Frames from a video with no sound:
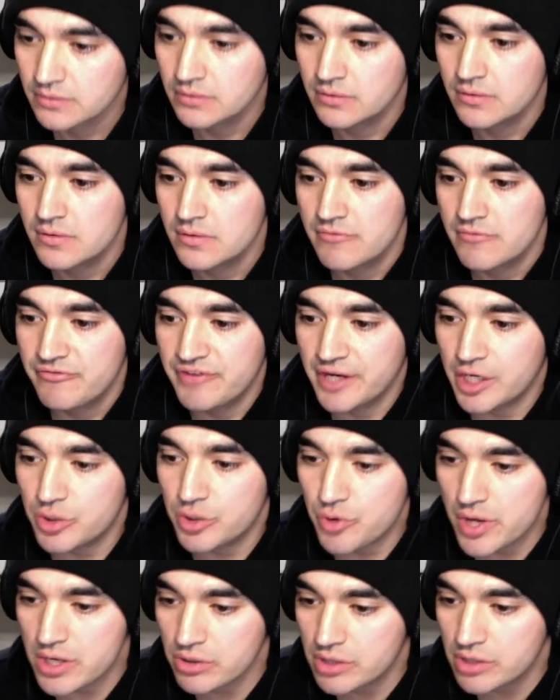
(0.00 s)

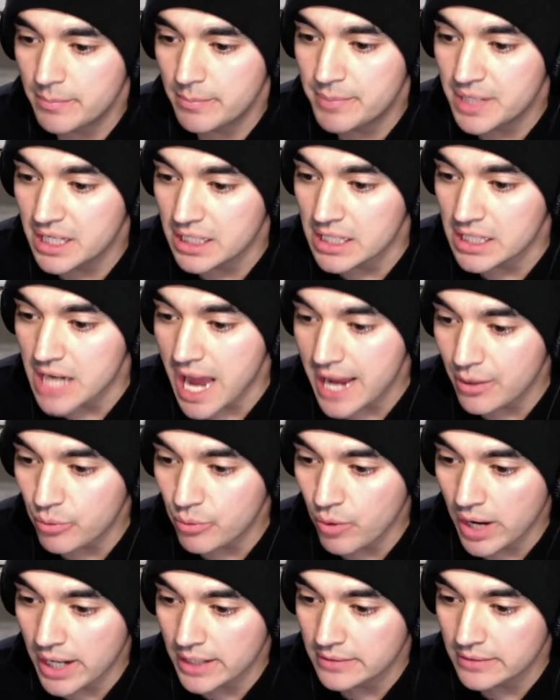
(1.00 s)
Figueiredo could be a
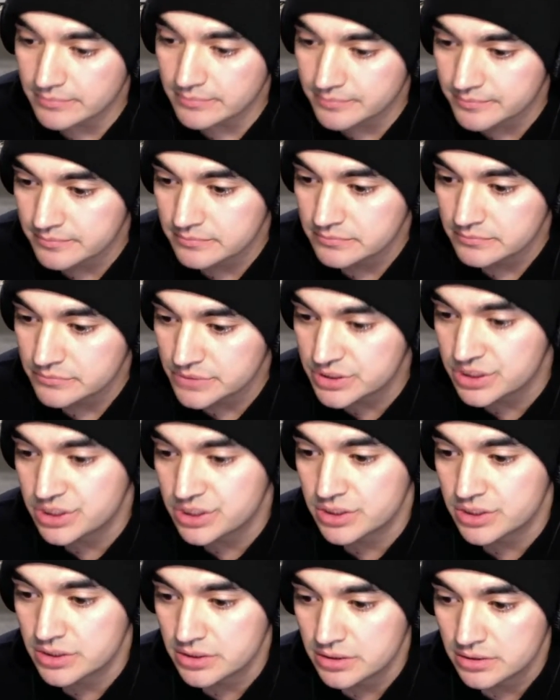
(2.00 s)
lightweight.
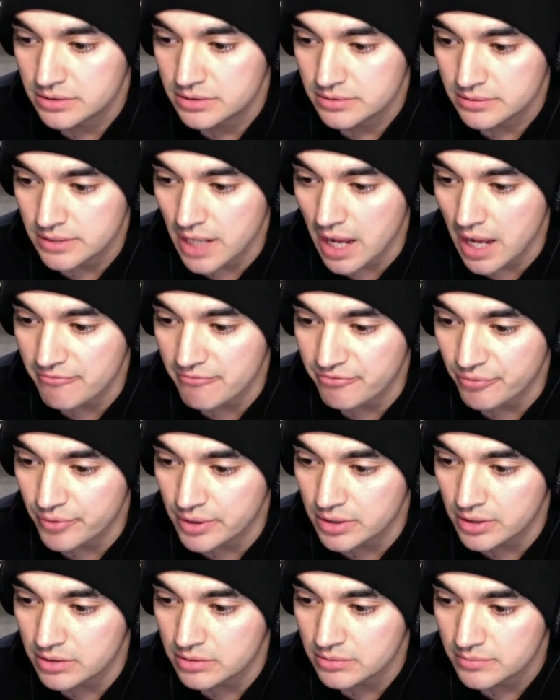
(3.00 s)
Yeah, for
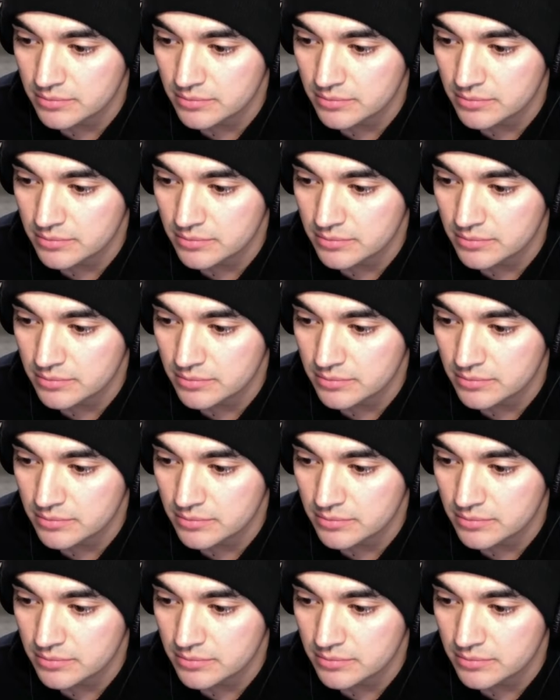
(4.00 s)
real.